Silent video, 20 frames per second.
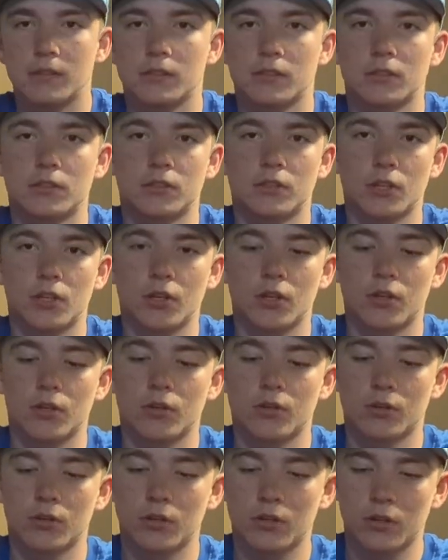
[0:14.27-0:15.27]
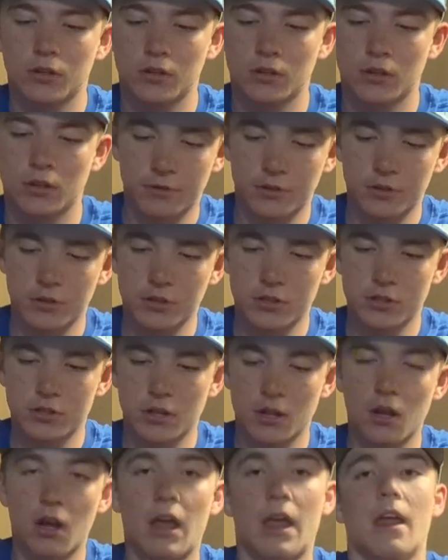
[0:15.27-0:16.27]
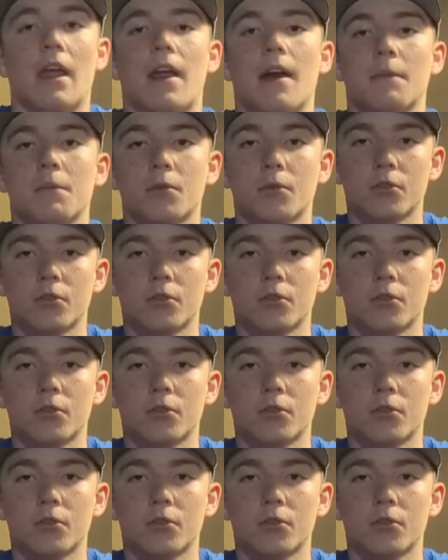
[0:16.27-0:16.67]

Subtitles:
So first, I'm